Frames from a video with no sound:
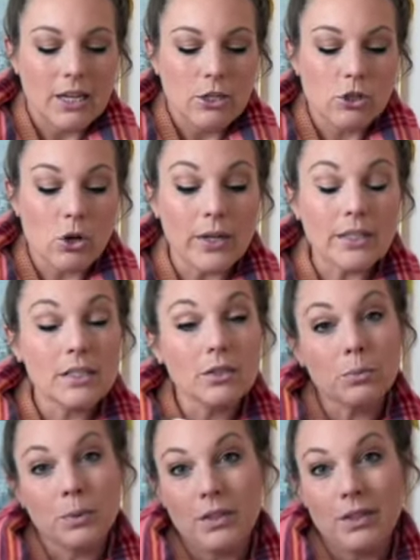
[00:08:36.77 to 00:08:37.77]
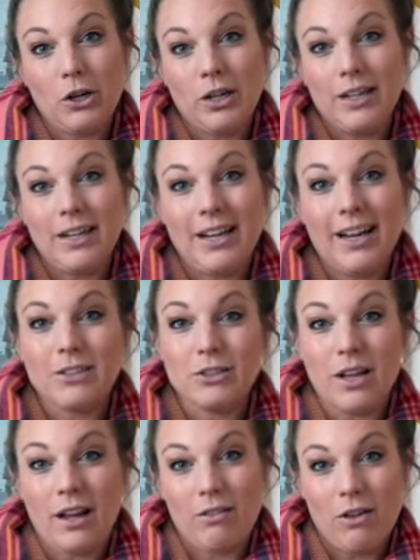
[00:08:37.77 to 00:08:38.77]
So it's still really good, and
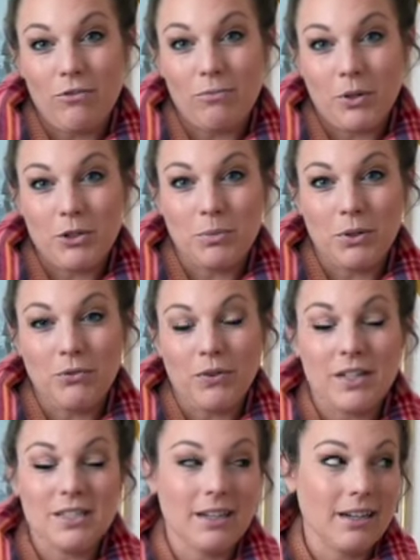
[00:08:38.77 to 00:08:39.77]
I love Marshmallow Fireside.